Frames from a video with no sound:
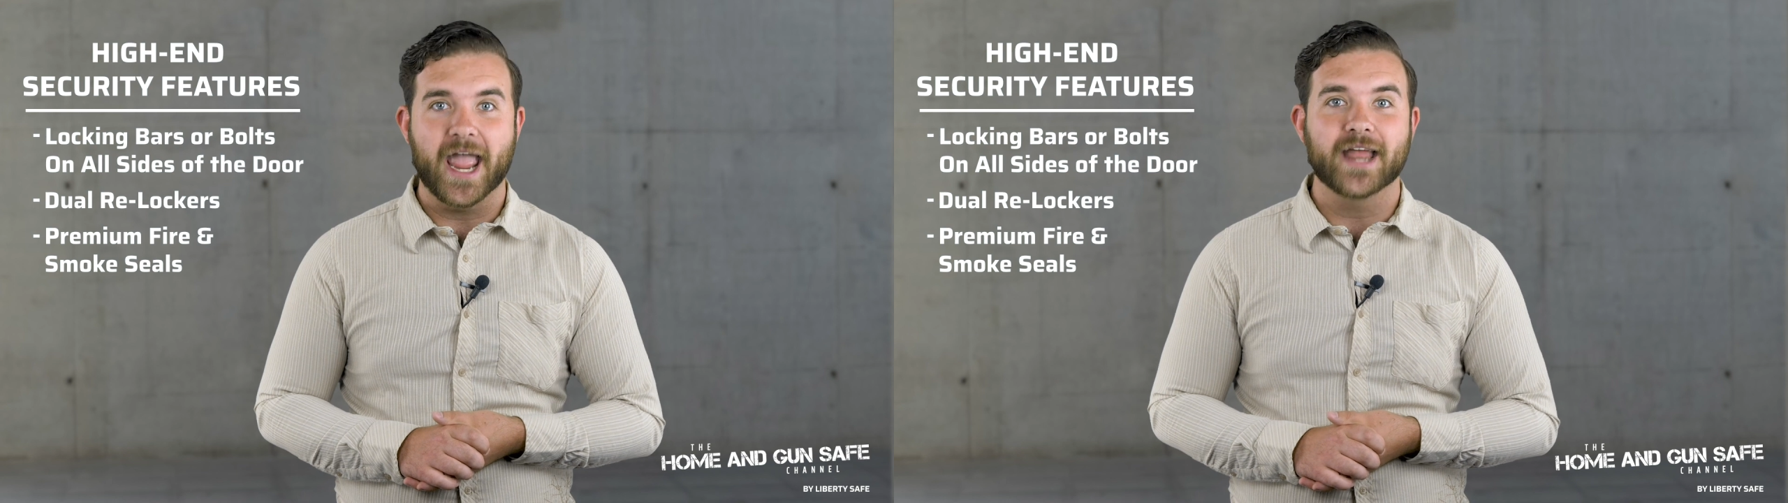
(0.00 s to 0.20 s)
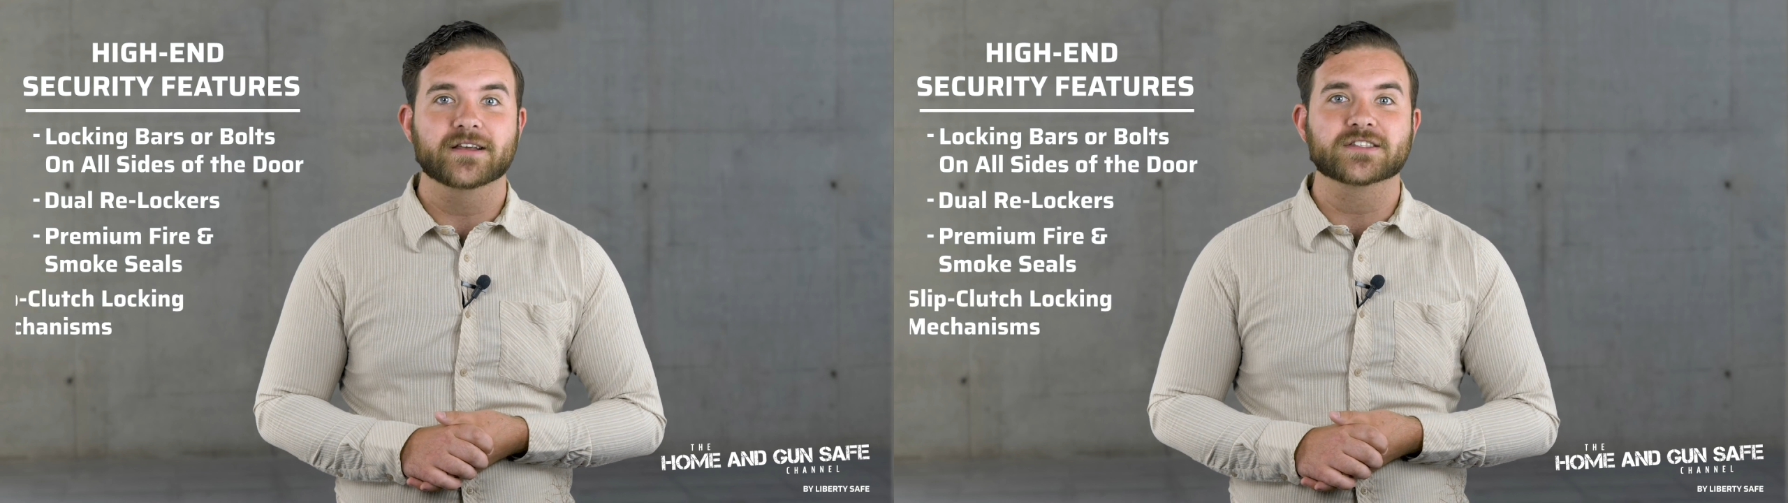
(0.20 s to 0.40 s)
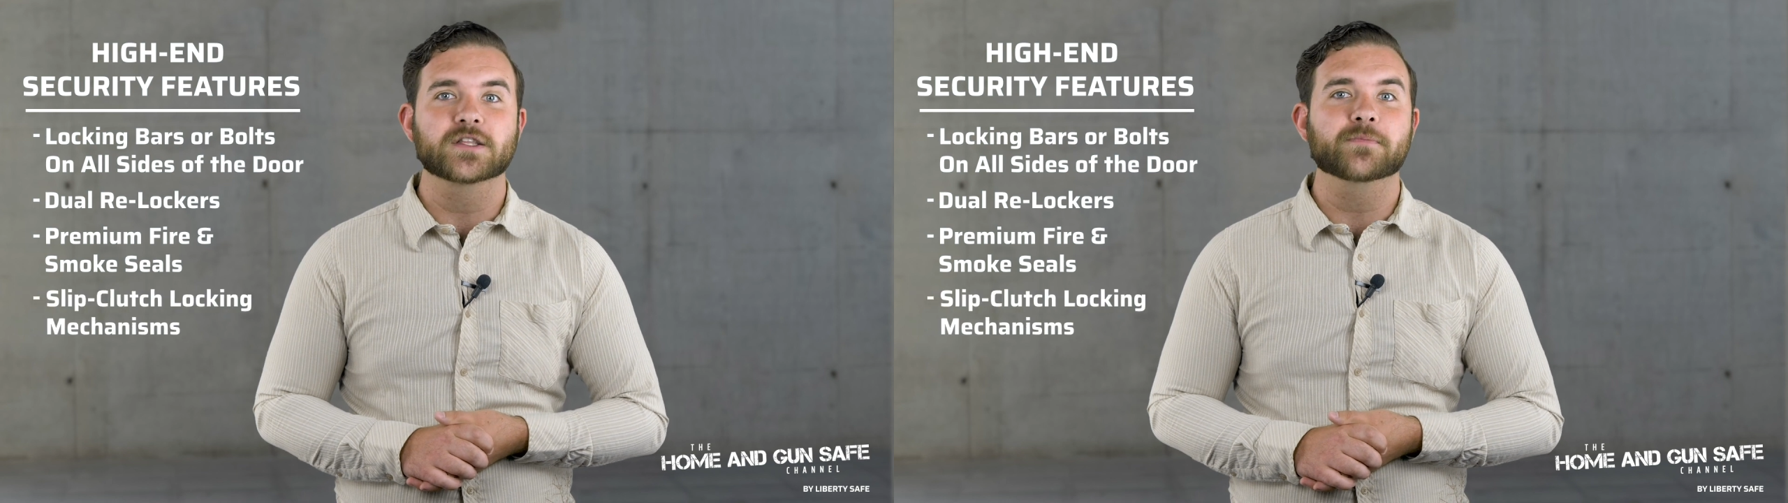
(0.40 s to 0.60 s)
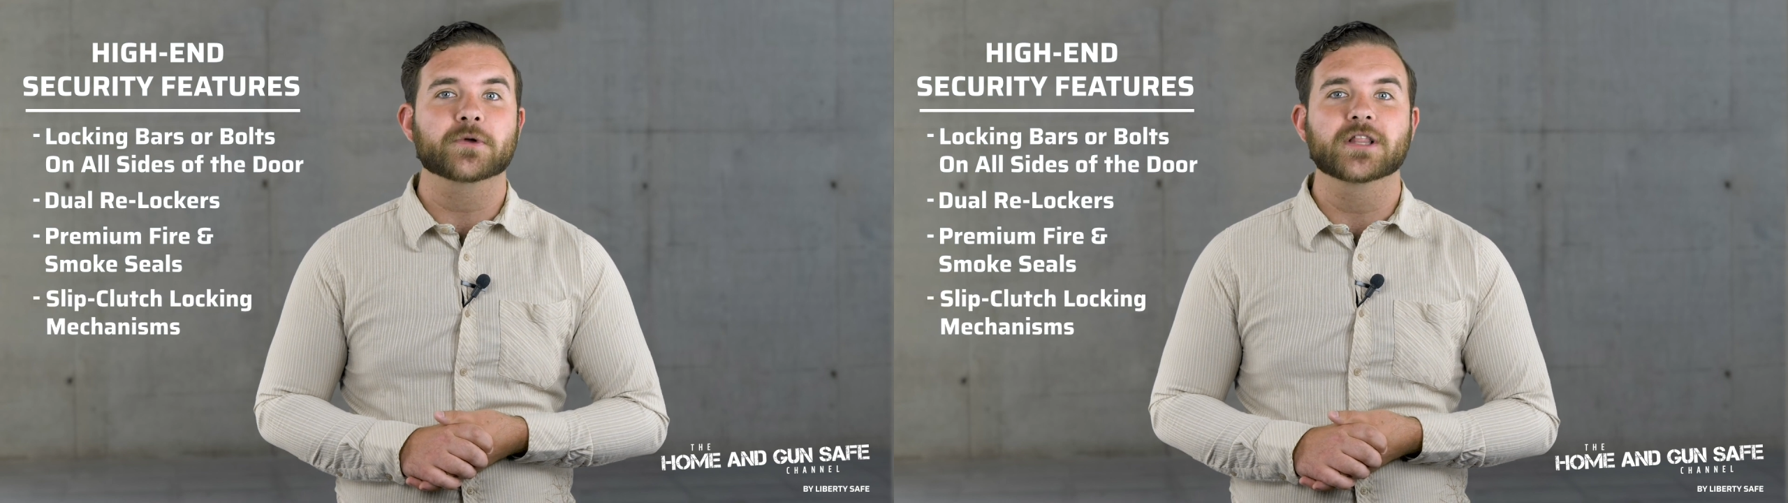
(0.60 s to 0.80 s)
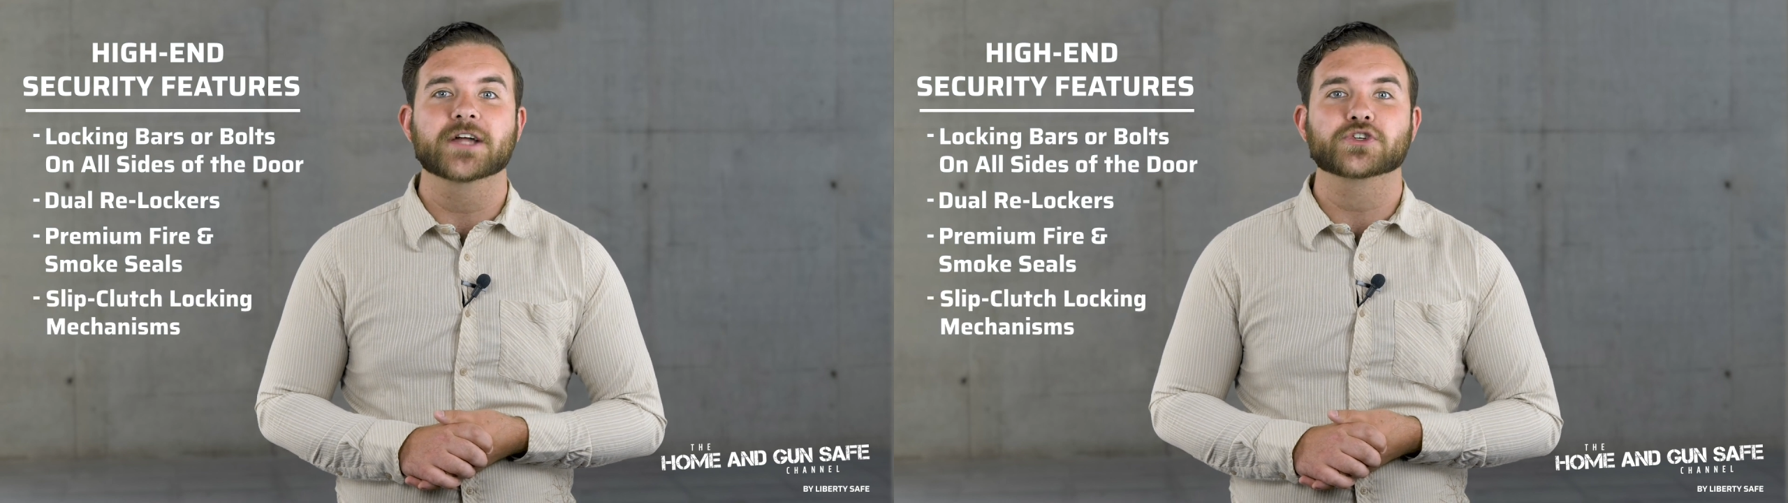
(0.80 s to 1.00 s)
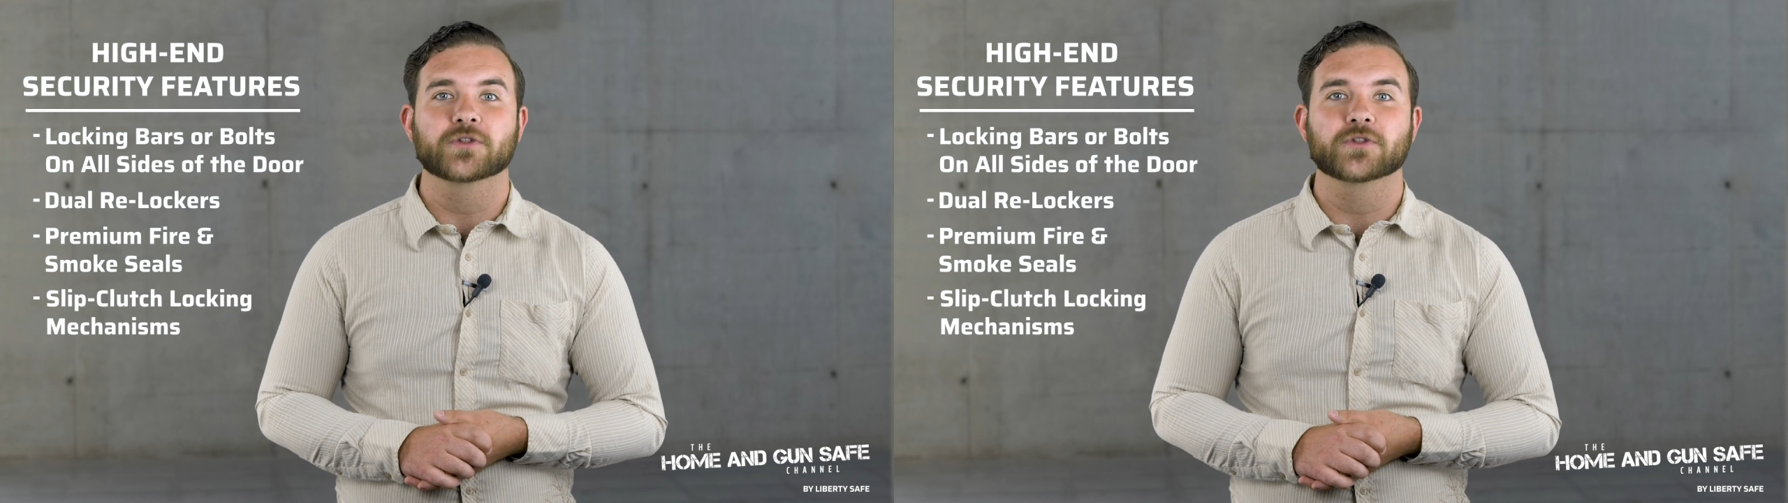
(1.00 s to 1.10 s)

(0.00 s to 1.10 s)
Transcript: and slip clutch